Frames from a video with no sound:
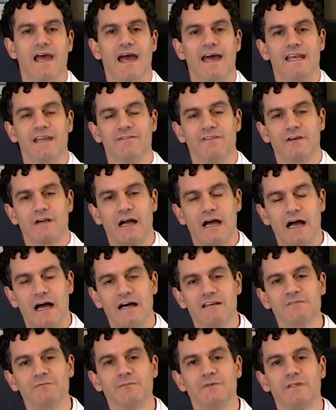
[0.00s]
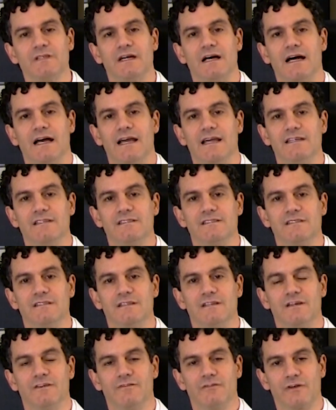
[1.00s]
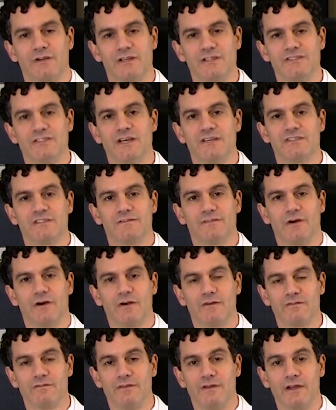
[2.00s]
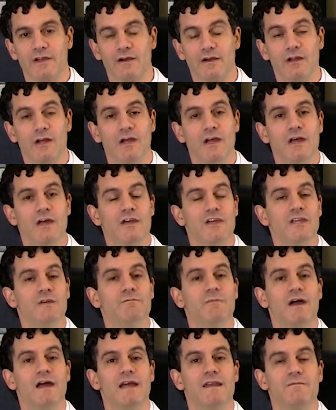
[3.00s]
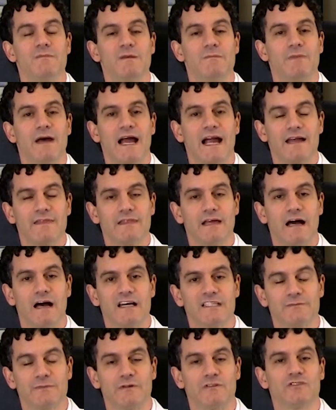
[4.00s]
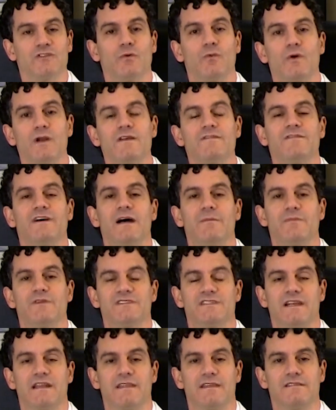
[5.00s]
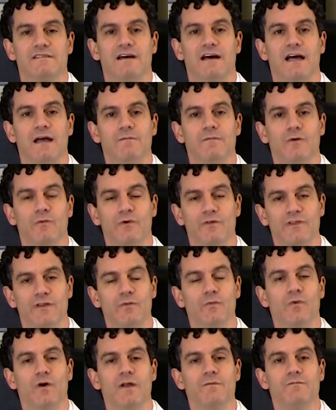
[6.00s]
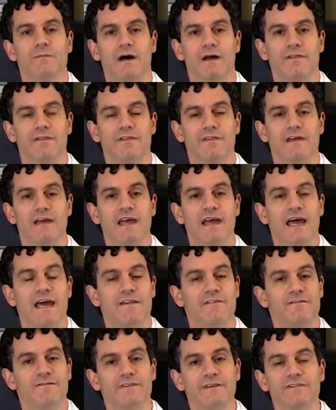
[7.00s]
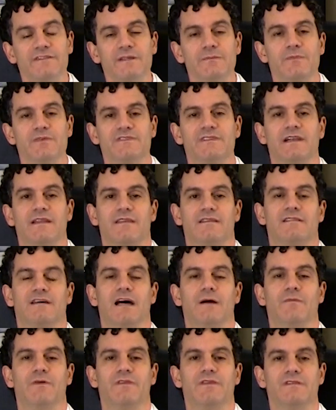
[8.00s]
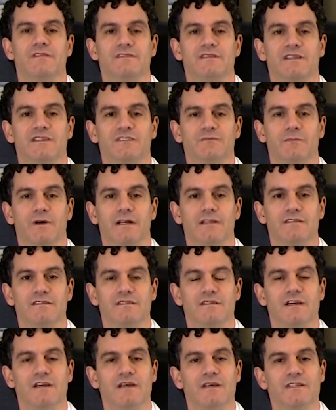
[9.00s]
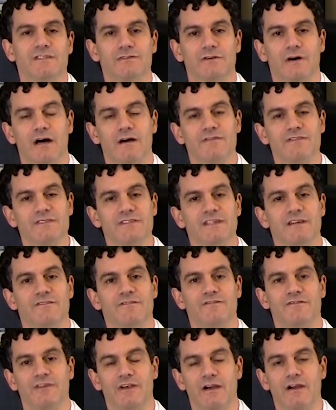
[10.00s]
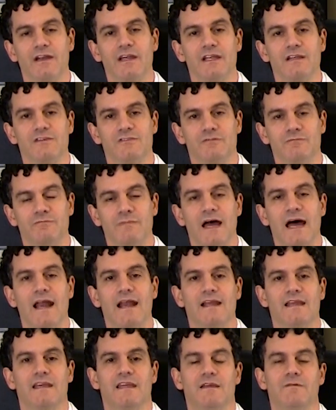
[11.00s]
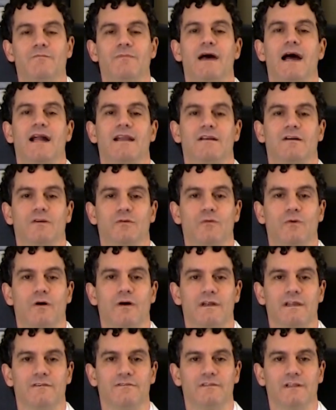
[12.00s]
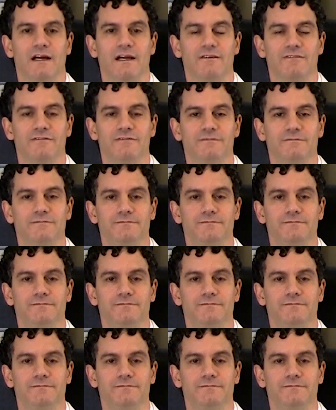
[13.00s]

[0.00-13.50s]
And if you're hospitalized for congestive heart failure, you might be back in the hospital 25% of the time within one month and 50% of the time within six months. So obviously a very dramatic impact on quality of life.